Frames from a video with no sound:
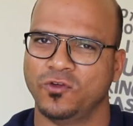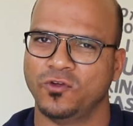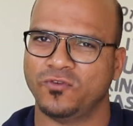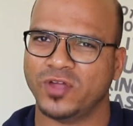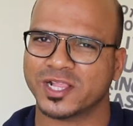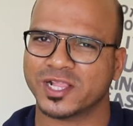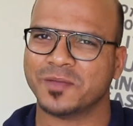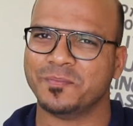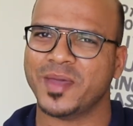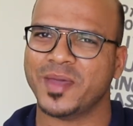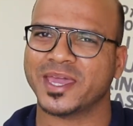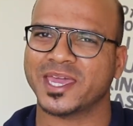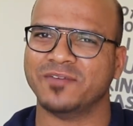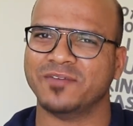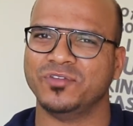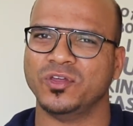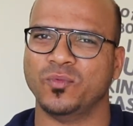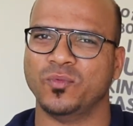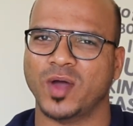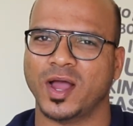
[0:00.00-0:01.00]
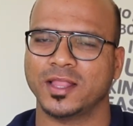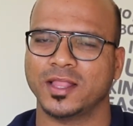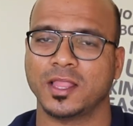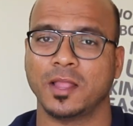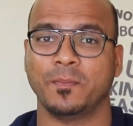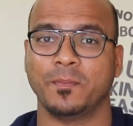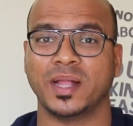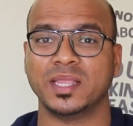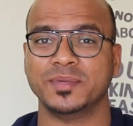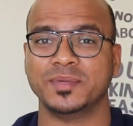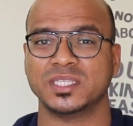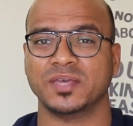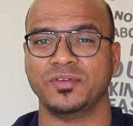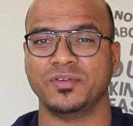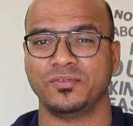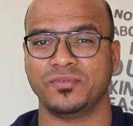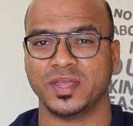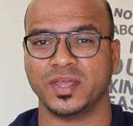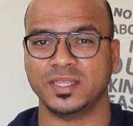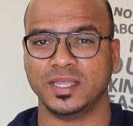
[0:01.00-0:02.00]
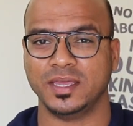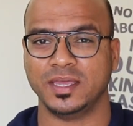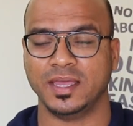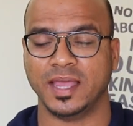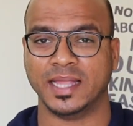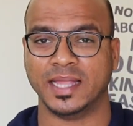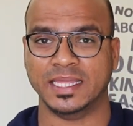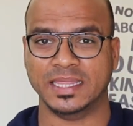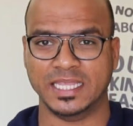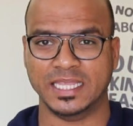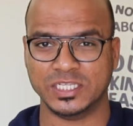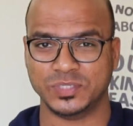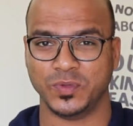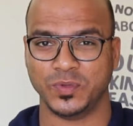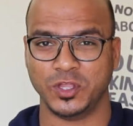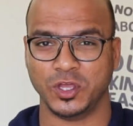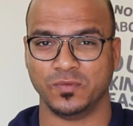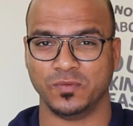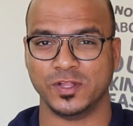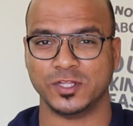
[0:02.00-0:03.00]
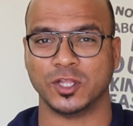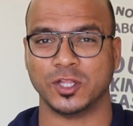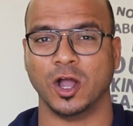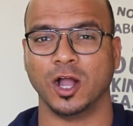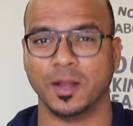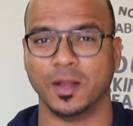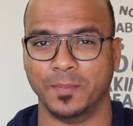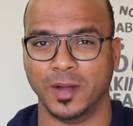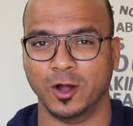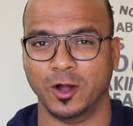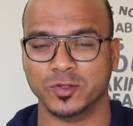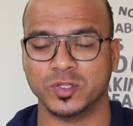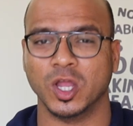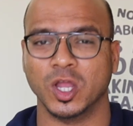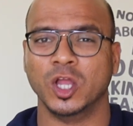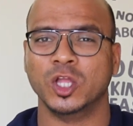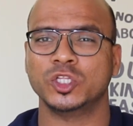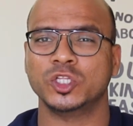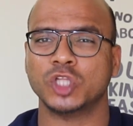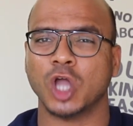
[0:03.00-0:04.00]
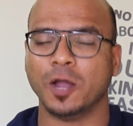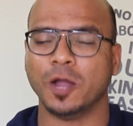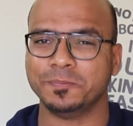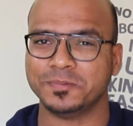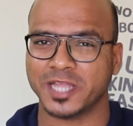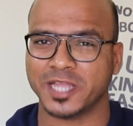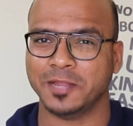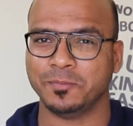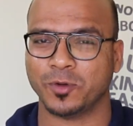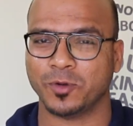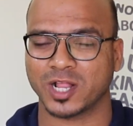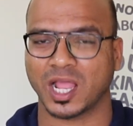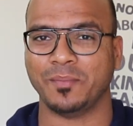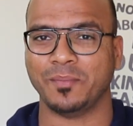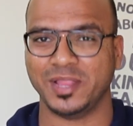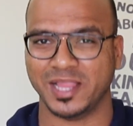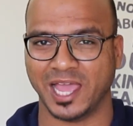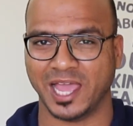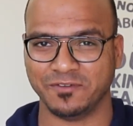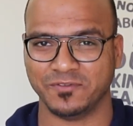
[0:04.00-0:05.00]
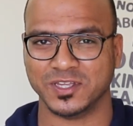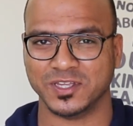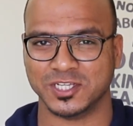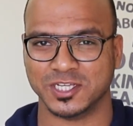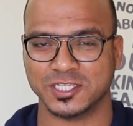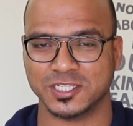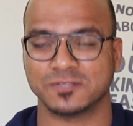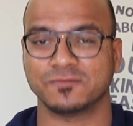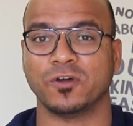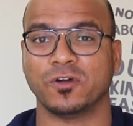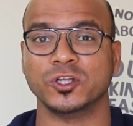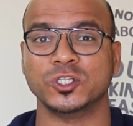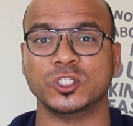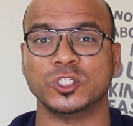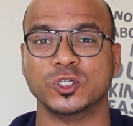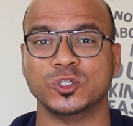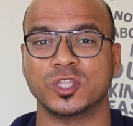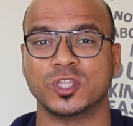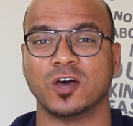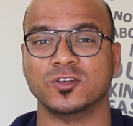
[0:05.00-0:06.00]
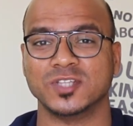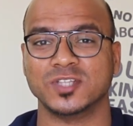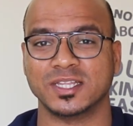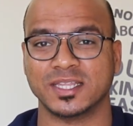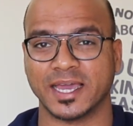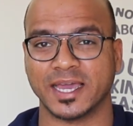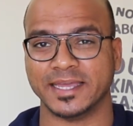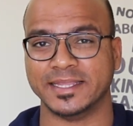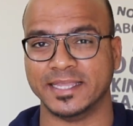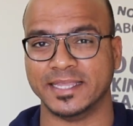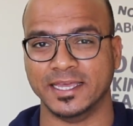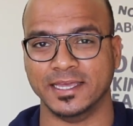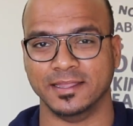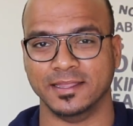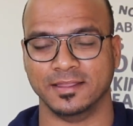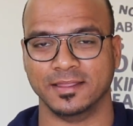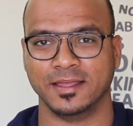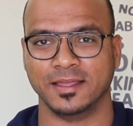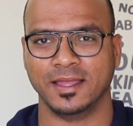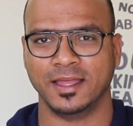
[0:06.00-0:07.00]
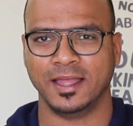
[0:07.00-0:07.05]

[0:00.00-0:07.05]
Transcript: Welcome back everyone, my name is Navin Reddy and in this video we'll talk about top 10 programming languages for 2019.